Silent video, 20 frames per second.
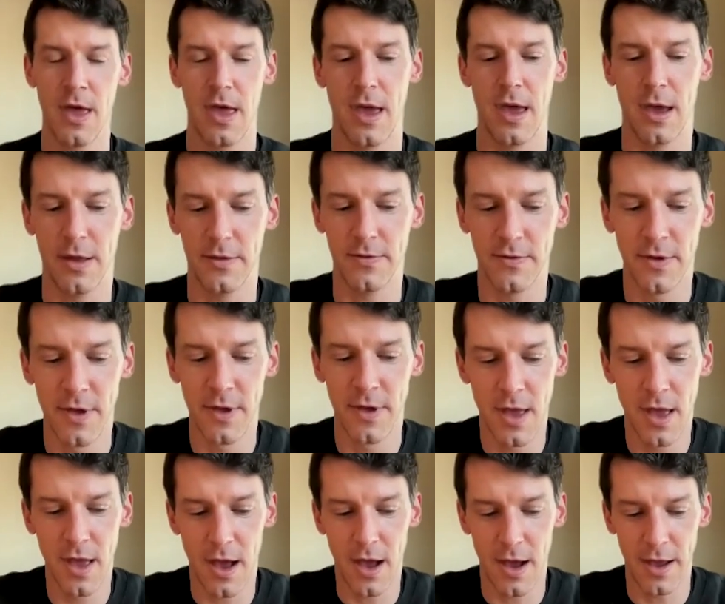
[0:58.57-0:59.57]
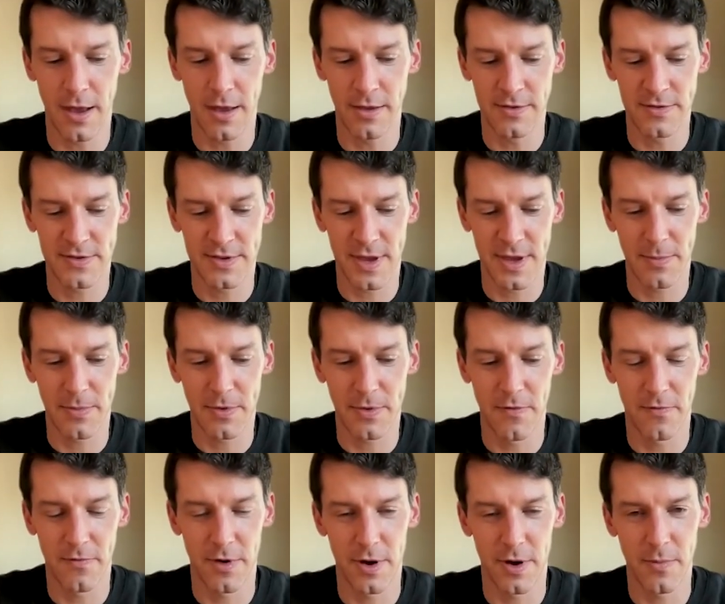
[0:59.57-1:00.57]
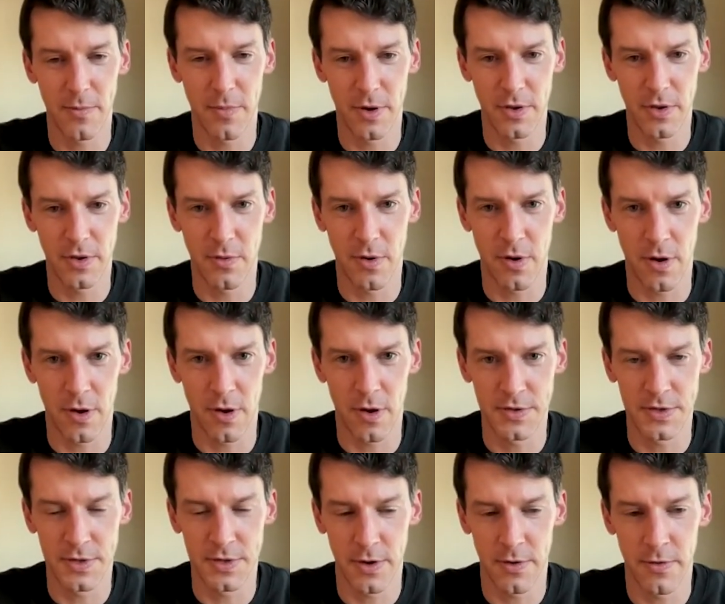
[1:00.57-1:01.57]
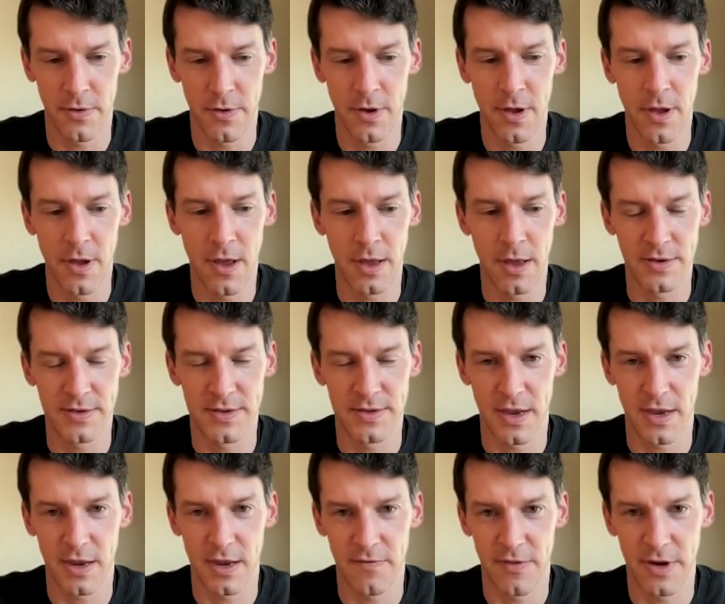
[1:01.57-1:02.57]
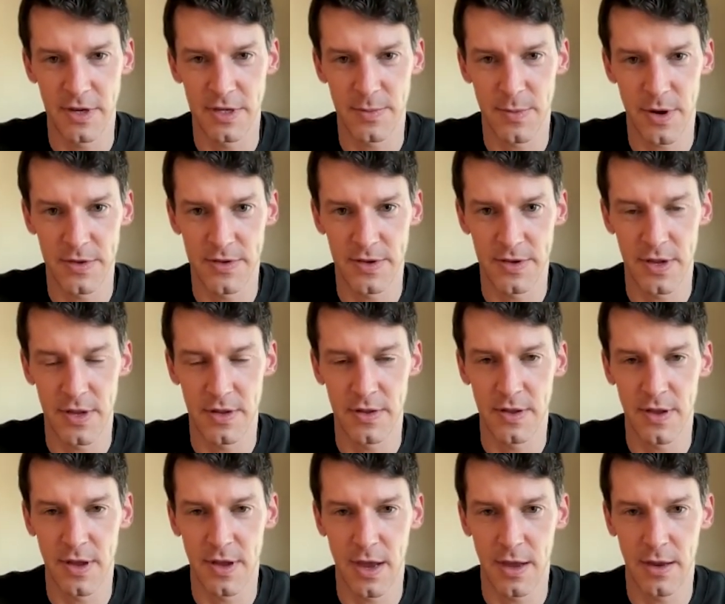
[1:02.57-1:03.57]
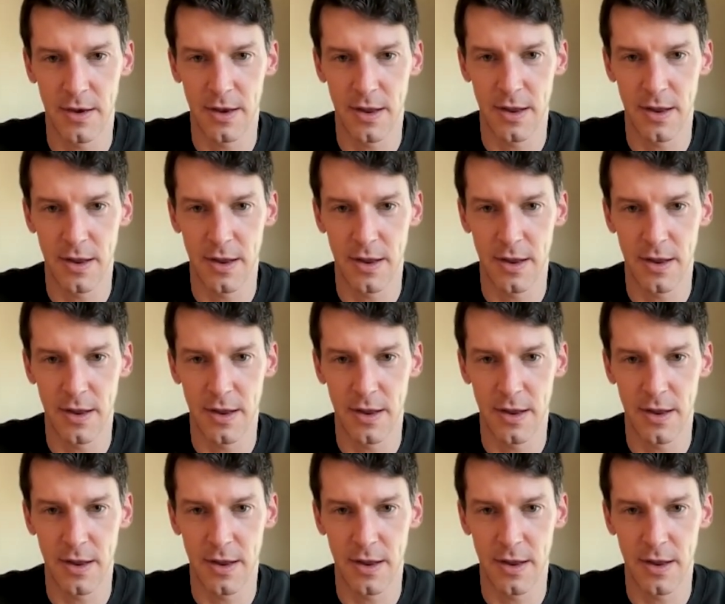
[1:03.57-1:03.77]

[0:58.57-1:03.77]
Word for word: And I skipped over it, but you were also executive vice president at